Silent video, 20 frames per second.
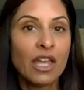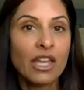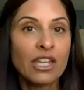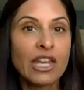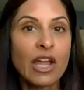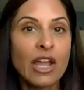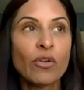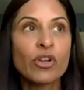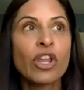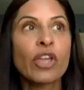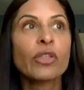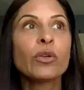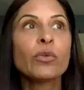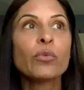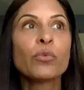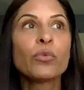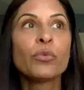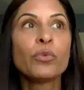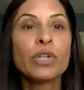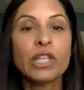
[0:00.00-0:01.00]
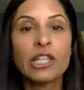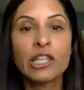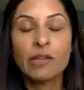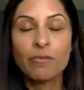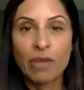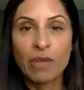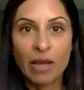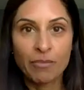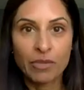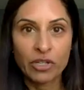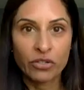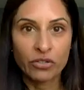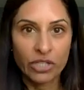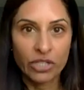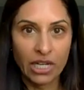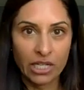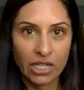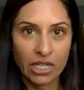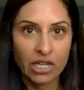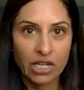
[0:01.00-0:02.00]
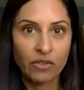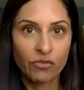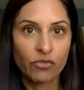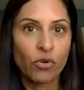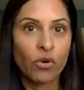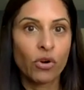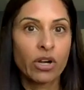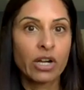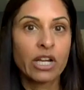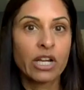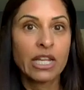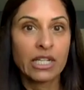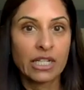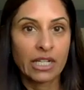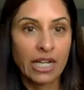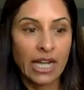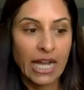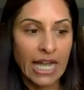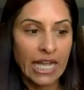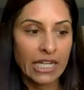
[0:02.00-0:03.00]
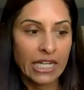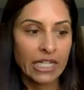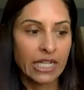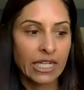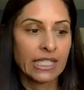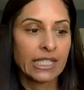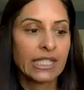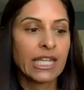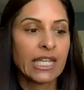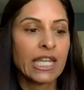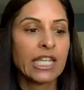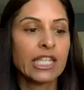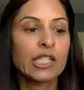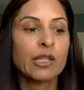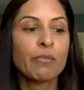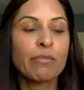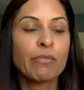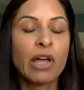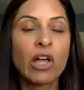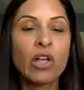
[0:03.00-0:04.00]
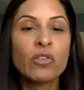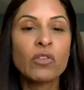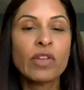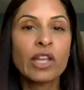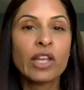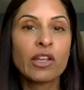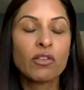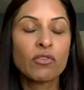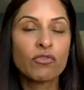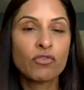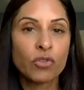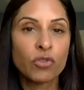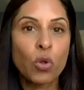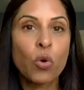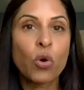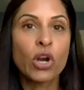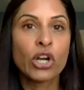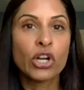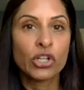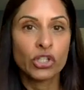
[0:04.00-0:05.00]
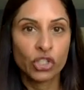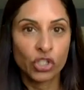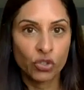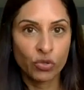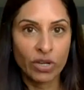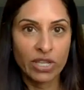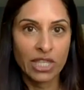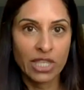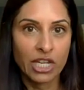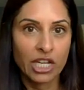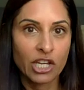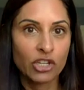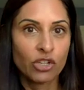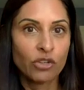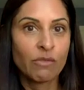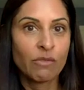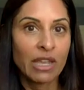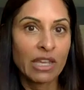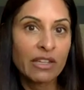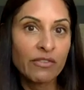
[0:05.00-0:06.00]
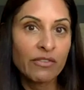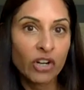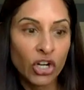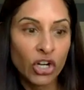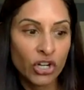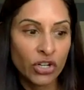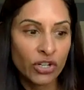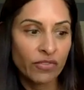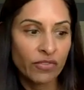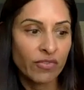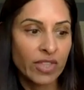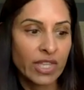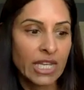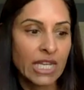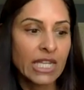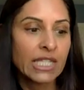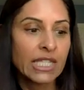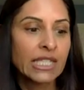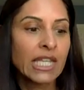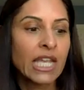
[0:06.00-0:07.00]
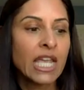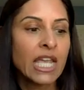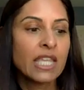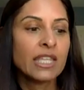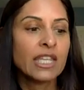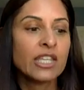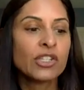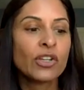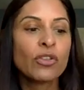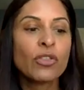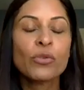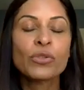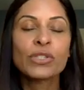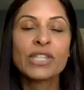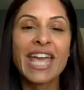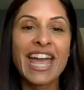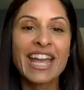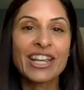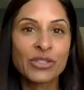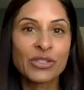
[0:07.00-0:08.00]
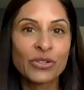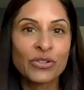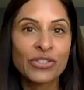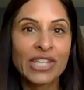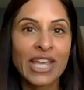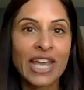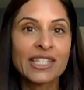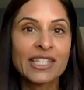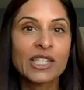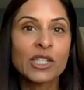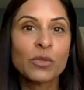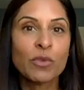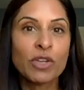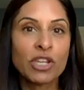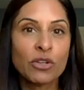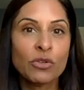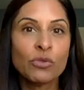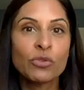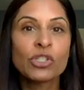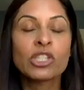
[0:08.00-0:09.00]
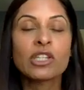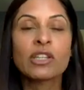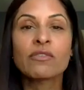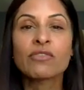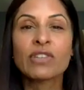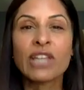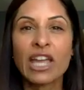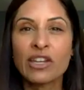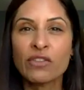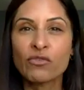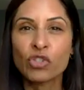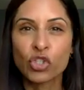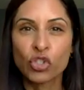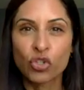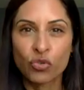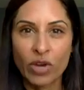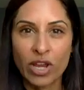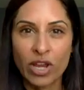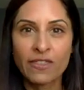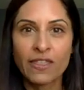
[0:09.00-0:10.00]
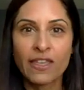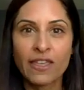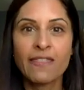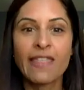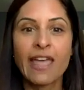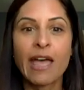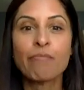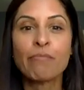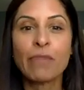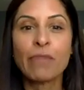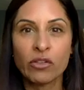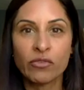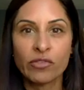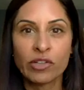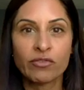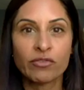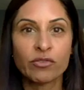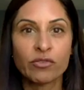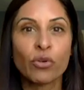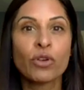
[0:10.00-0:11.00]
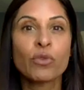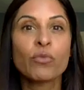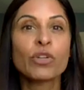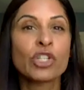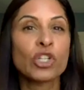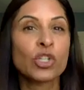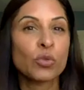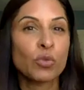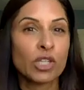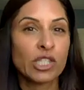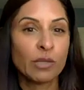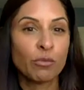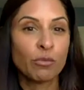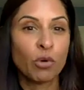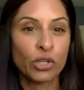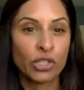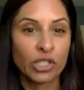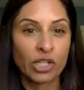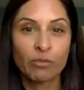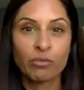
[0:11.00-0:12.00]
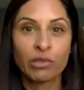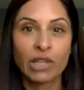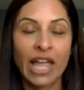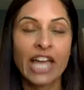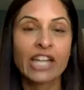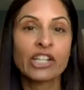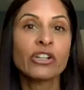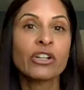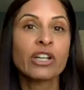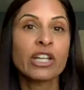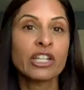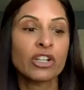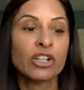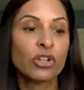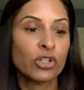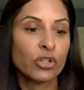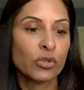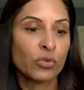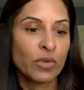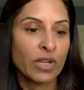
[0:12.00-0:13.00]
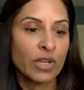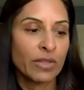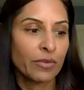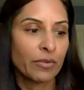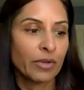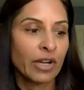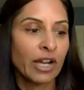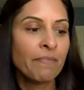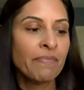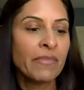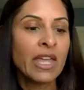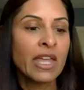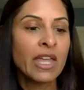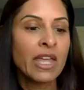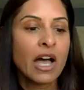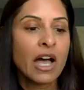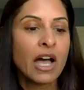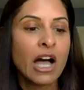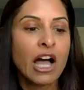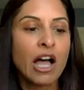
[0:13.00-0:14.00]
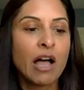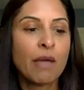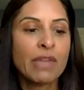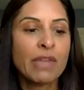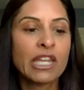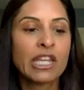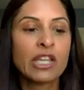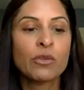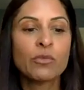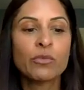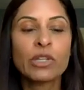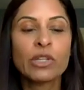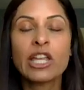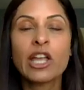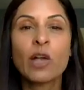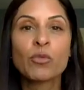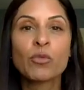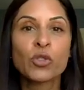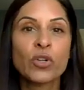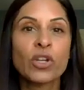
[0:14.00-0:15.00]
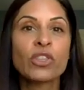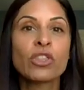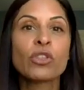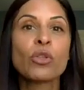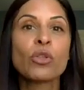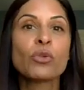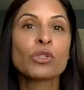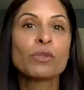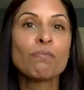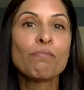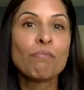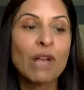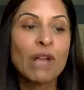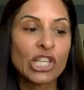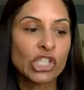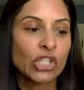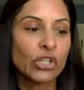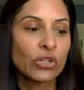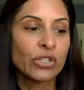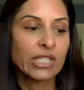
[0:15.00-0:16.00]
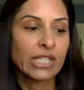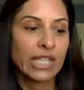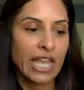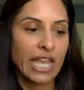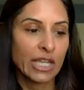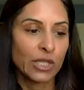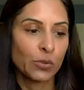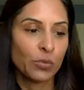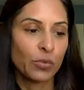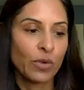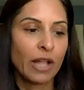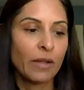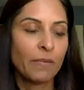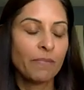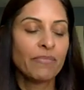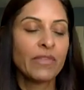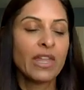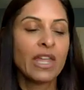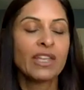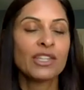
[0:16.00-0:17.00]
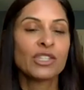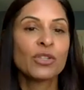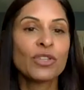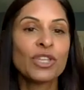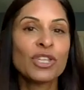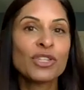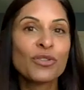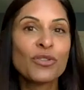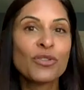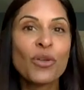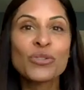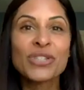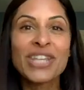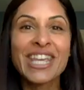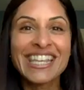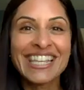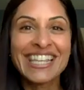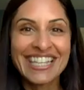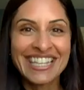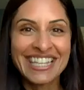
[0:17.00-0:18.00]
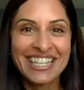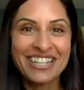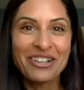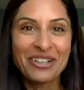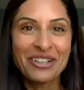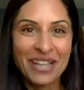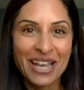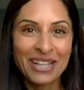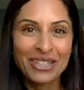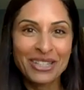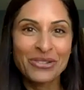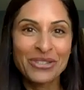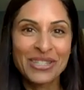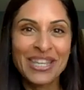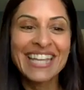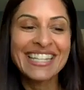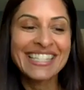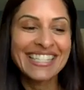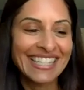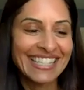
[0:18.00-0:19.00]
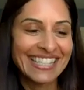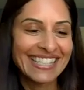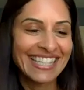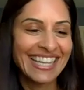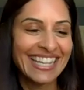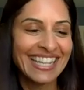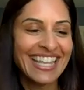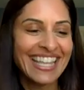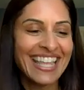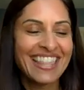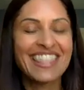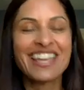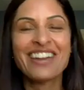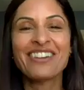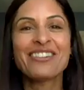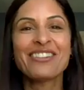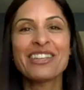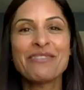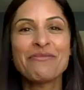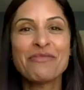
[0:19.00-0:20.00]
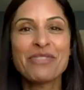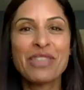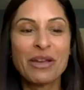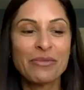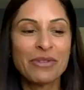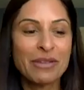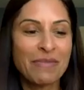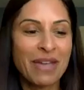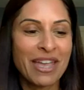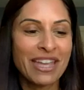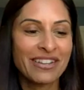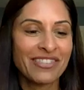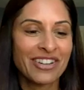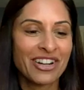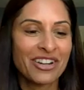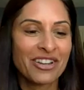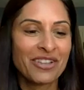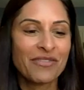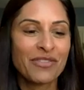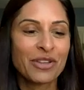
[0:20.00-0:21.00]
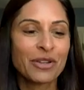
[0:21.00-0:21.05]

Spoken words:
Now, another really popular technique for incontinence is pelvic floor strengthening. You may have heard of these. These are those exercises we use to kind of strengthen that pelvic floor, which is what supports our bladder and our urethra. And it can really help strengthen those muscles as well. So these are those Kegel exercises that we may have heard of.